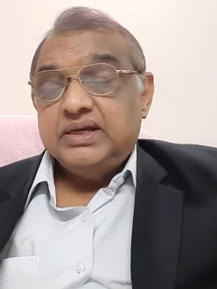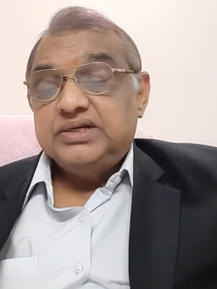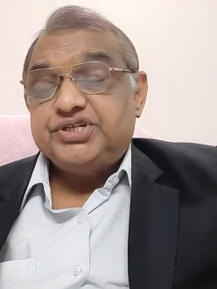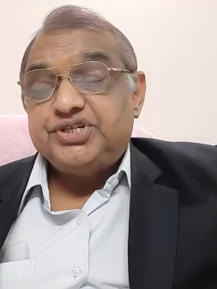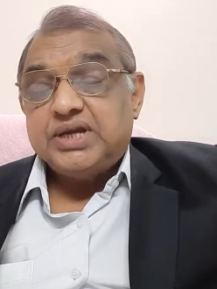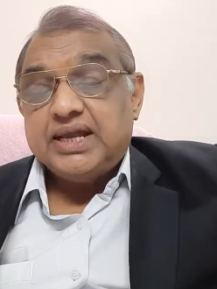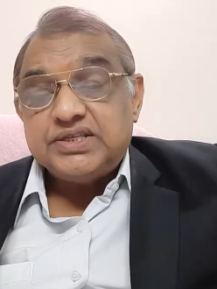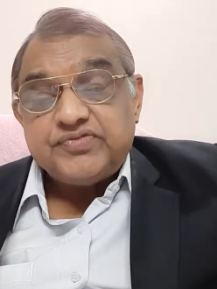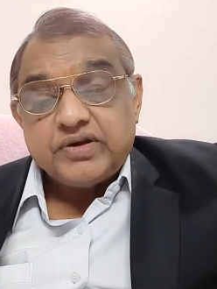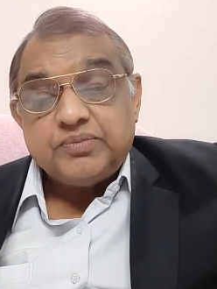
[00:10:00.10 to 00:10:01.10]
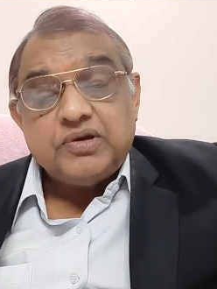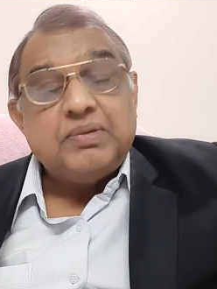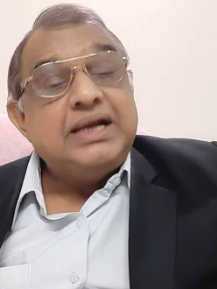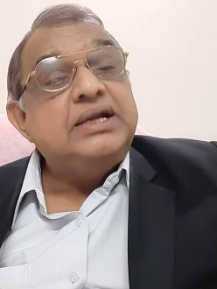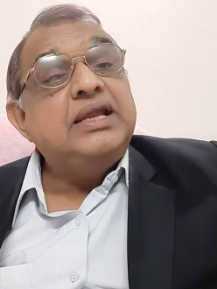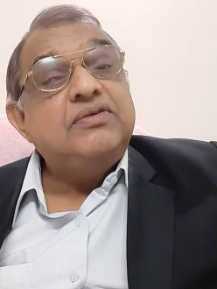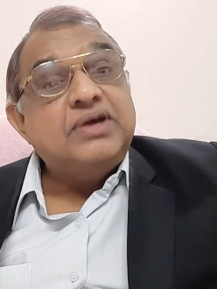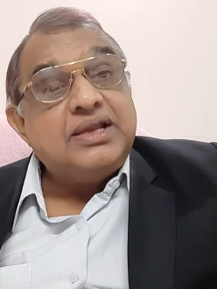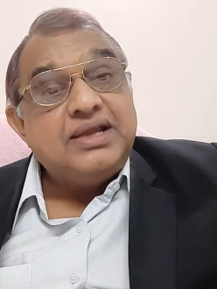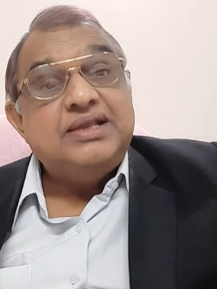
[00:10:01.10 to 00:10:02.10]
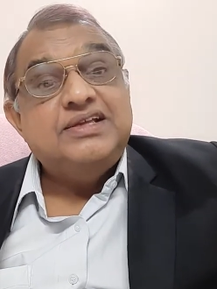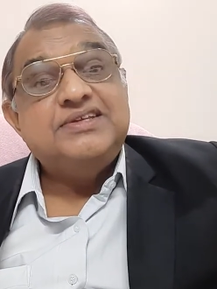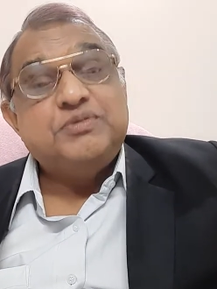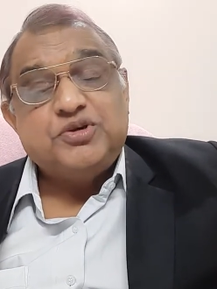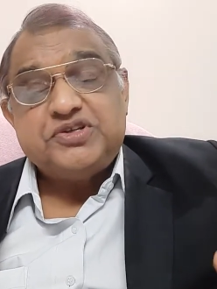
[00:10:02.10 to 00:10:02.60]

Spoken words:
transferable by delivery, this is the most